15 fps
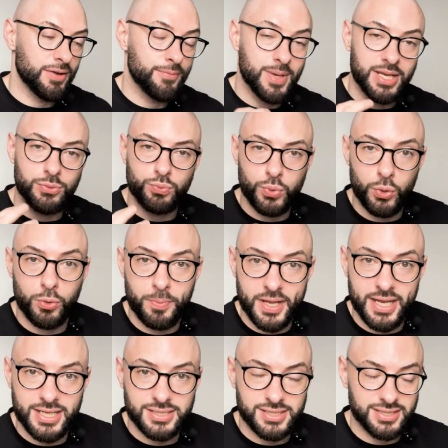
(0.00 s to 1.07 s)
I've made it
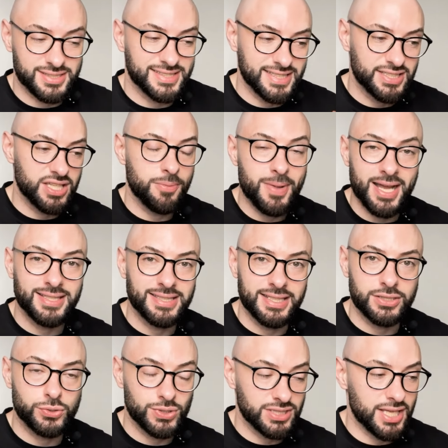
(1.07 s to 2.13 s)
rule-based and
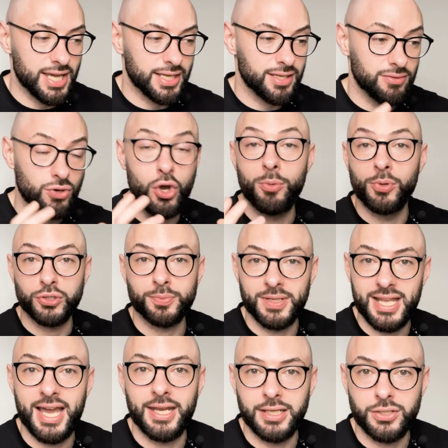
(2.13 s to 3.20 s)
systematic. It's like almost
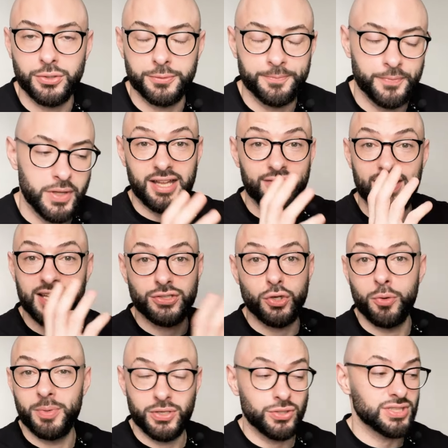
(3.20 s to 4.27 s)
mechanical. And that's
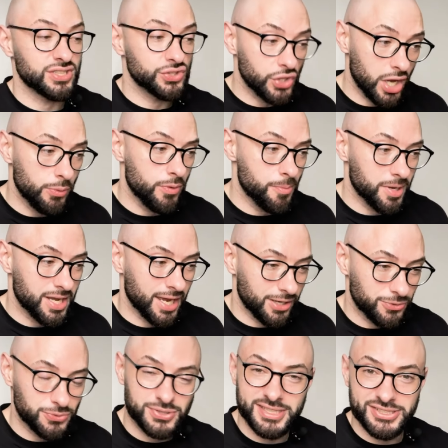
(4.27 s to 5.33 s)
all because I started with a
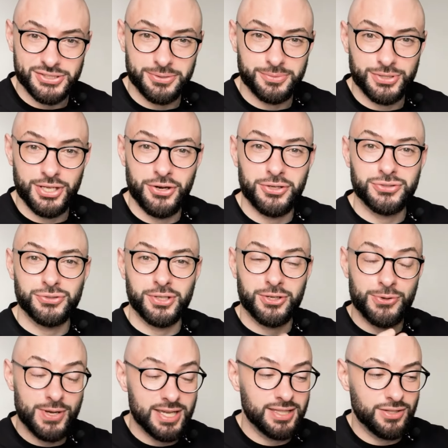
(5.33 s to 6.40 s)
mechanical system, you know, so I
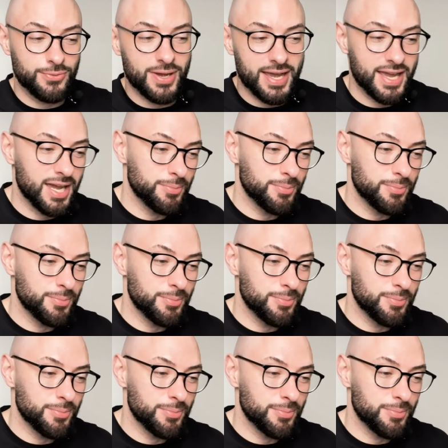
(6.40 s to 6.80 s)
created the right